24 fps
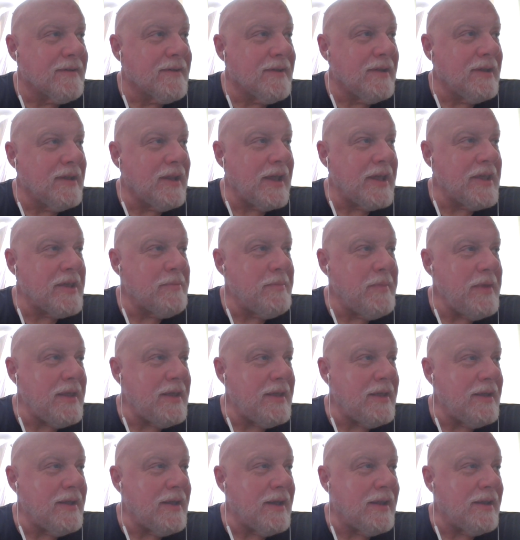like
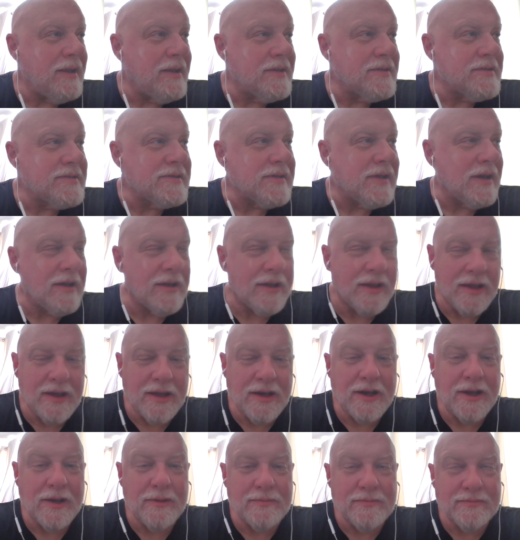me, and this
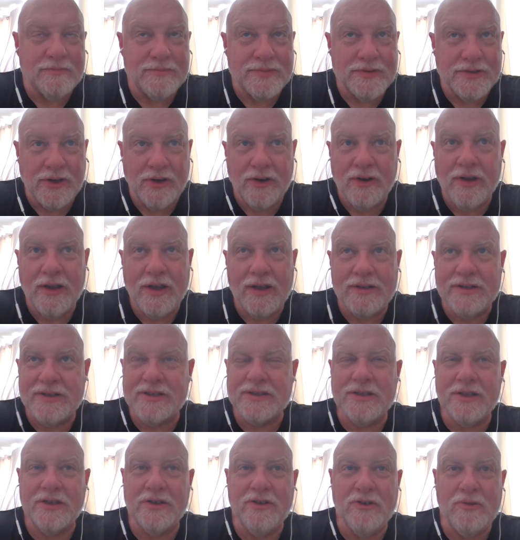again, I'm sorry, I
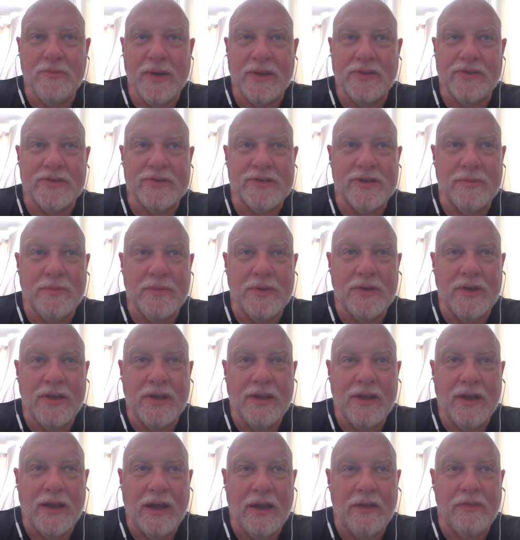just didn't know about this
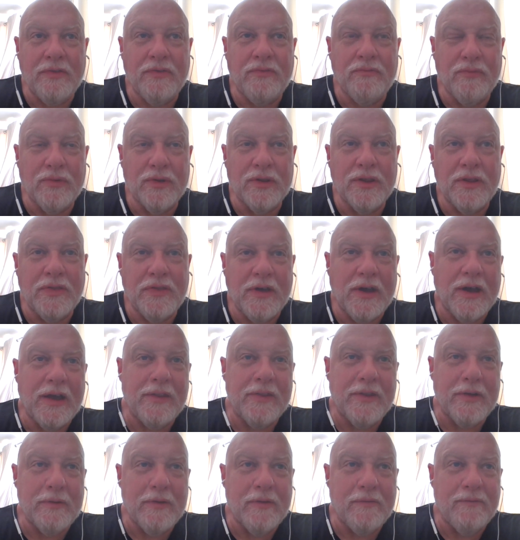community. I really
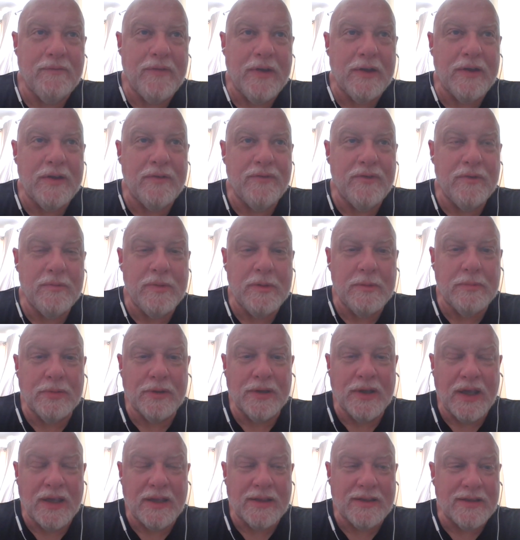thought there were very few people
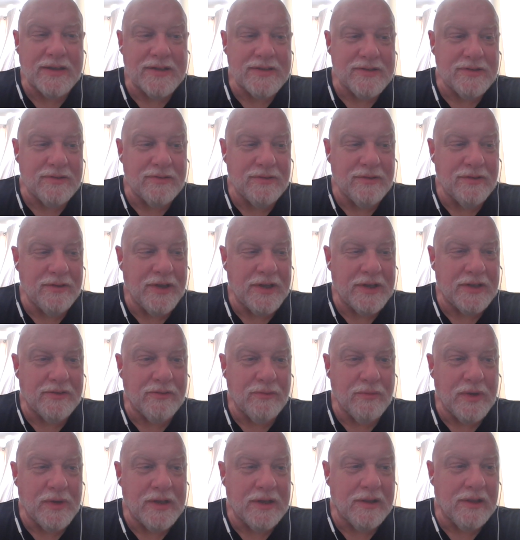like this who like to
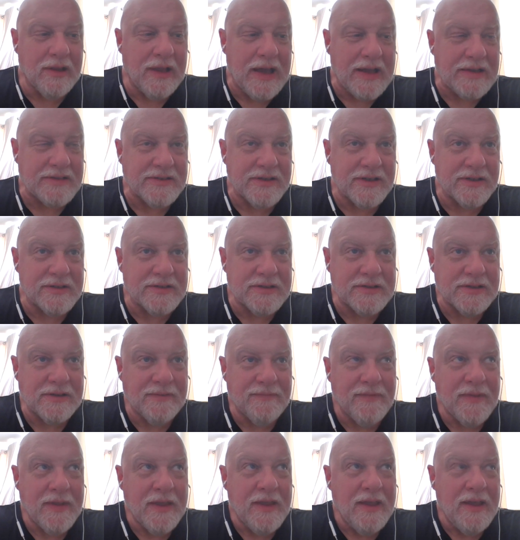read classics
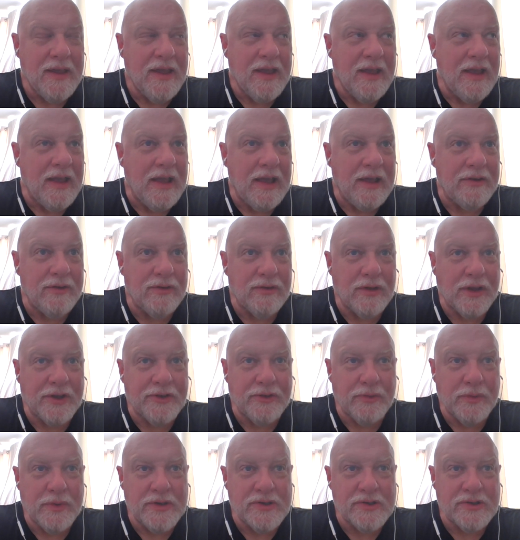and who like
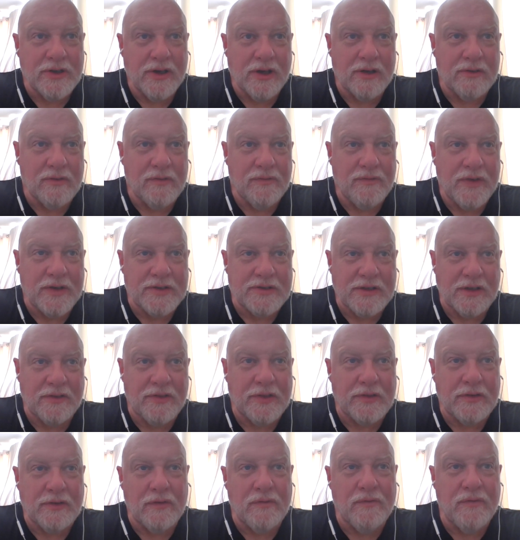to read genre fiction. I
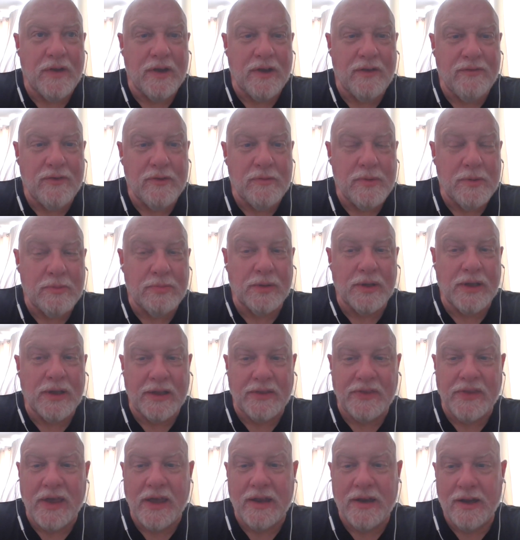thought there were very few people
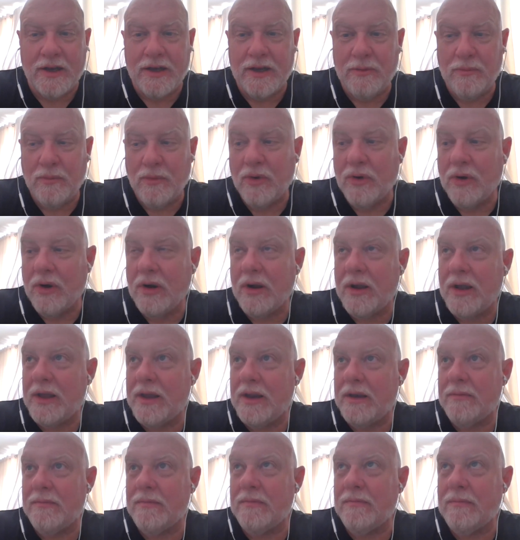like that anymore.
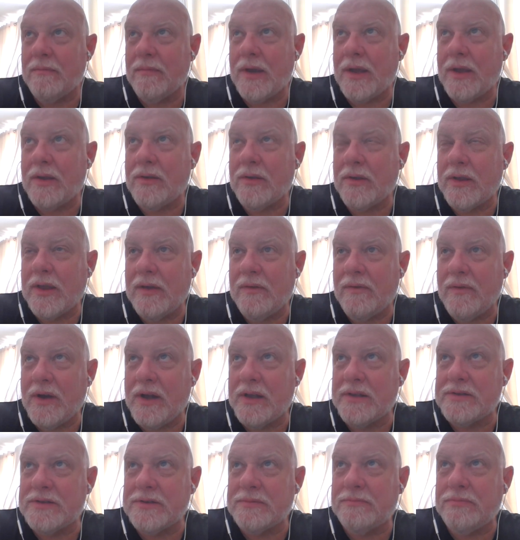And Michael K.
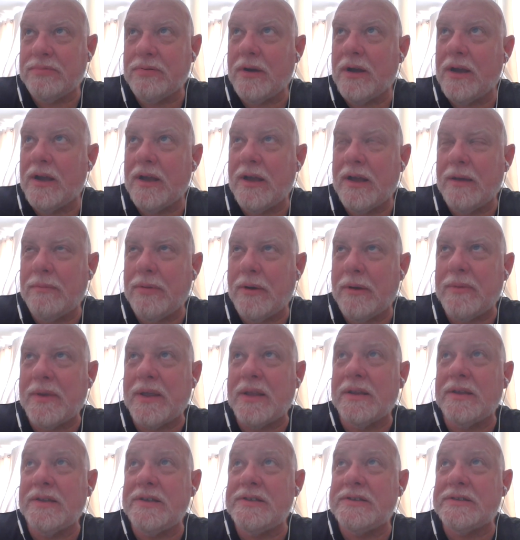Vaughan's pr probably
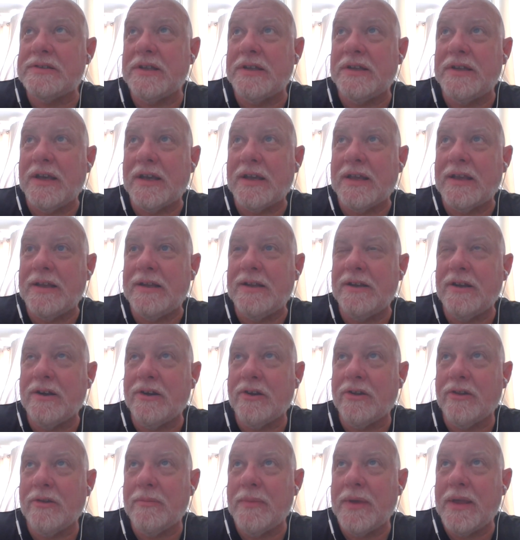at least a decade
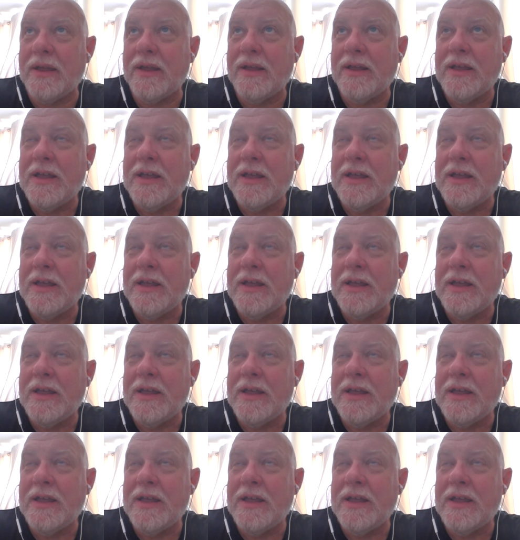younger than me.